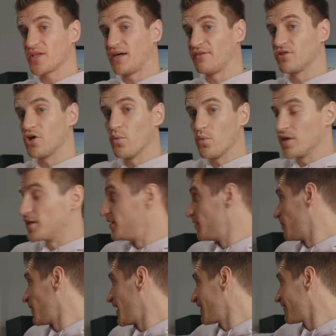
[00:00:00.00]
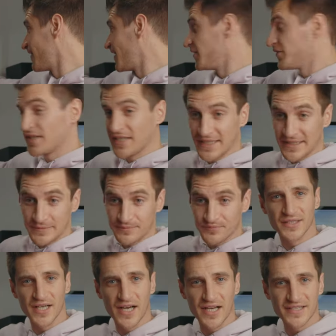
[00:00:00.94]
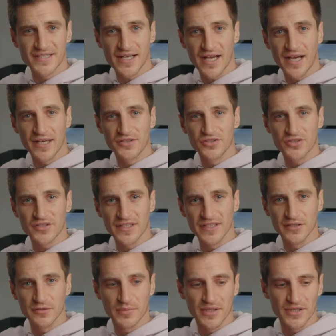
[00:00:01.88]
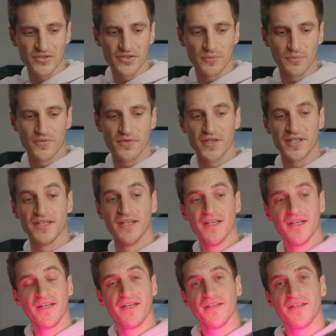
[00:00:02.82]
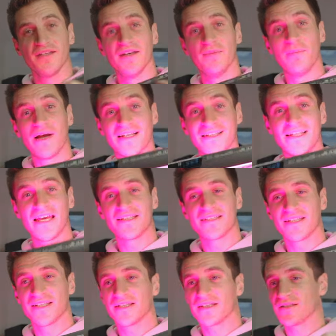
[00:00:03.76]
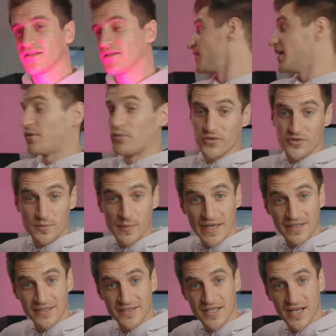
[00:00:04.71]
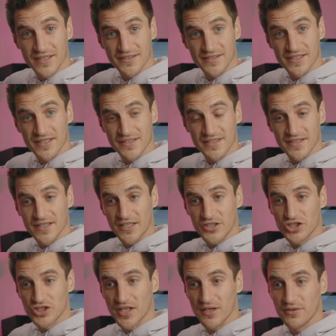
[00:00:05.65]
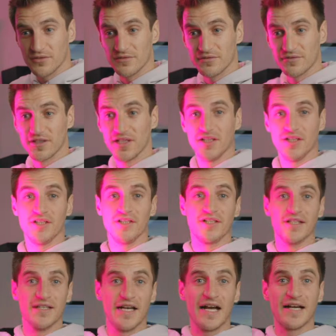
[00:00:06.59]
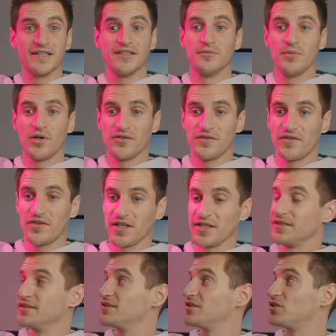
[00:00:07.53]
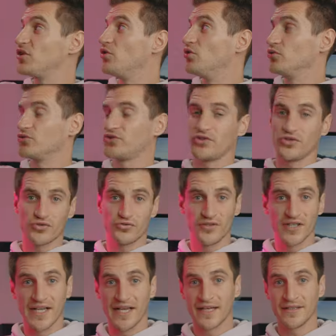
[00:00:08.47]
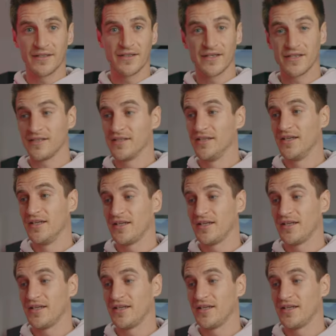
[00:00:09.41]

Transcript: I've got one in the background there, nice to add just a little bit of something. They're magnetic, that one's magnetized there to that shelf. You can hang them on things, all sorts, really handy.